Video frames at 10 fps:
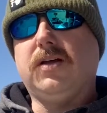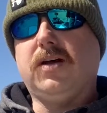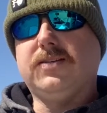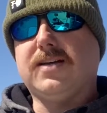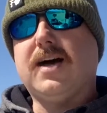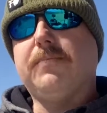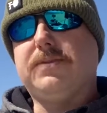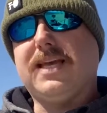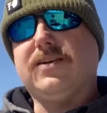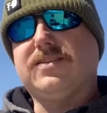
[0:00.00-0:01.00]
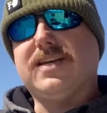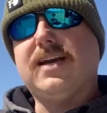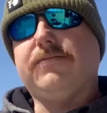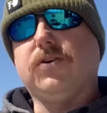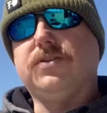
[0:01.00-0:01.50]
on top the
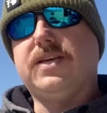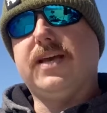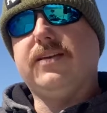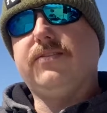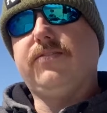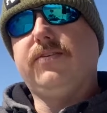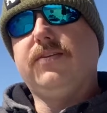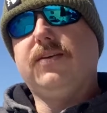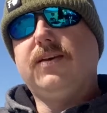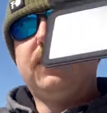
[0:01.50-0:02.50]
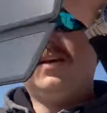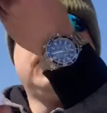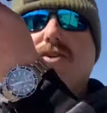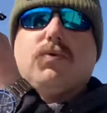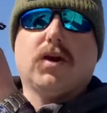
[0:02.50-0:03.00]
outside of your tent
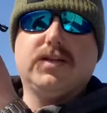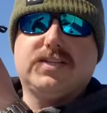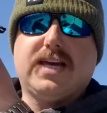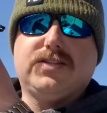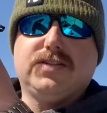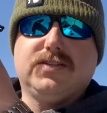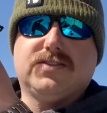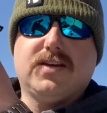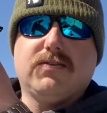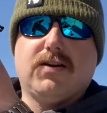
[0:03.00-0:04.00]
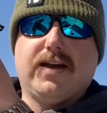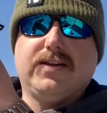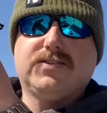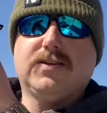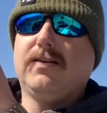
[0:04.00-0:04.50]
to where it's catching the sun
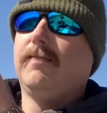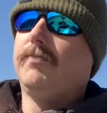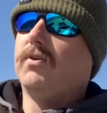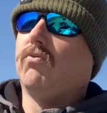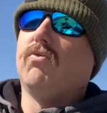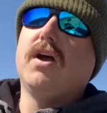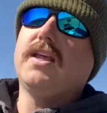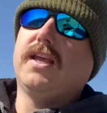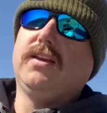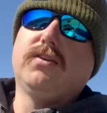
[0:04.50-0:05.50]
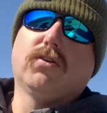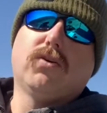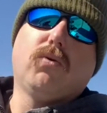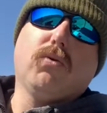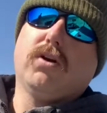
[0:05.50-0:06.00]
rays, running your
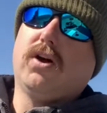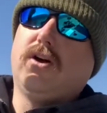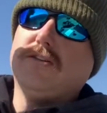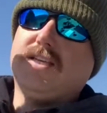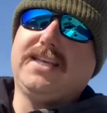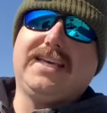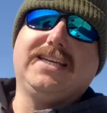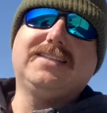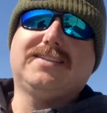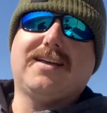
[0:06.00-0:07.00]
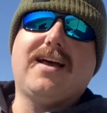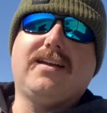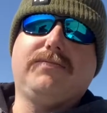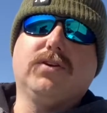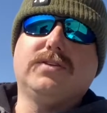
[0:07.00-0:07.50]
cord to the
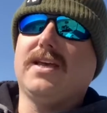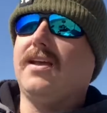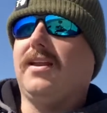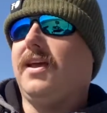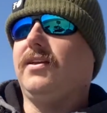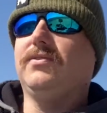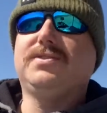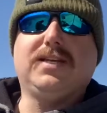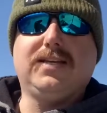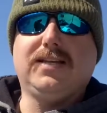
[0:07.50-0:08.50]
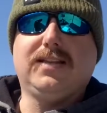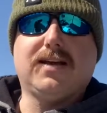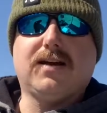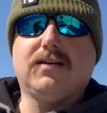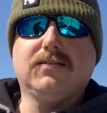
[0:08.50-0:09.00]
inside of your tent, and you're sitting in
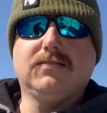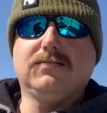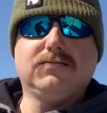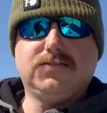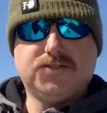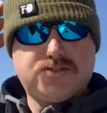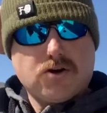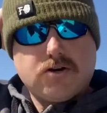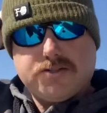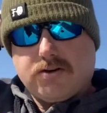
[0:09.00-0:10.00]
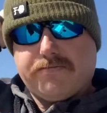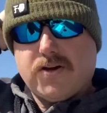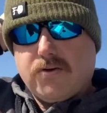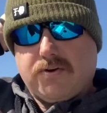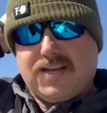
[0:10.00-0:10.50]
there just charging your
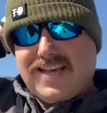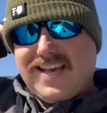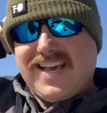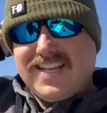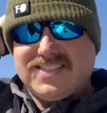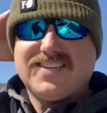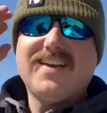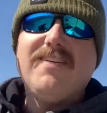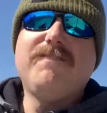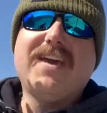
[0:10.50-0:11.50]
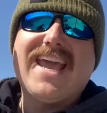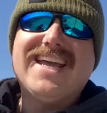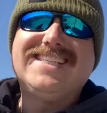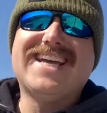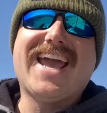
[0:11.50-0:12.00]
phone. It's
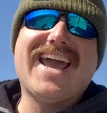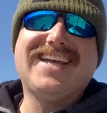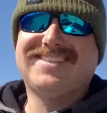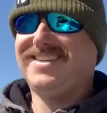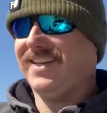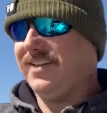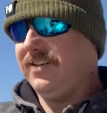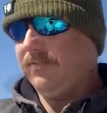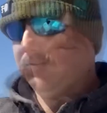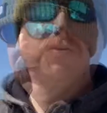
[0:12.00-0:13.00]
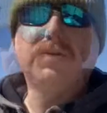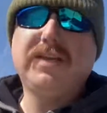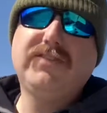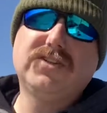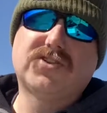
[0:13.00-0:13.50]
fantastic. So
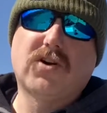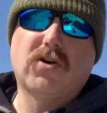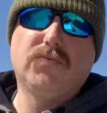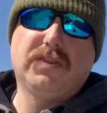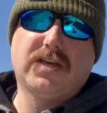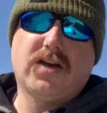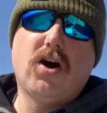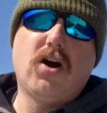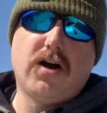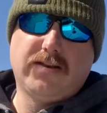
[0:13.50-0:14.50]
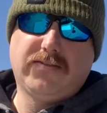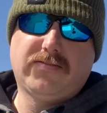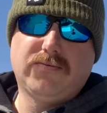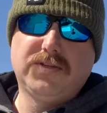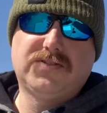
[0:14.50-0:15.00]
even just starting with the
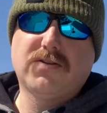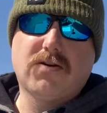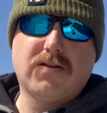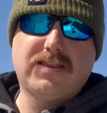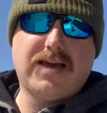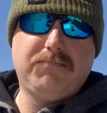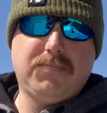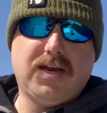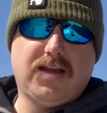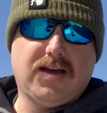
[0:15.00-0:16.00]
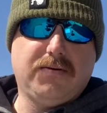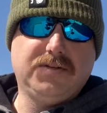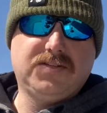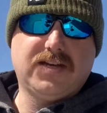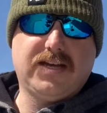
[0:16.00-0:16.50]
cons, which there aren't that many, I
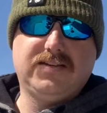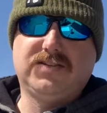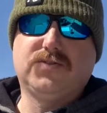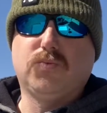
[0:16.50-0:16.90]
would say is its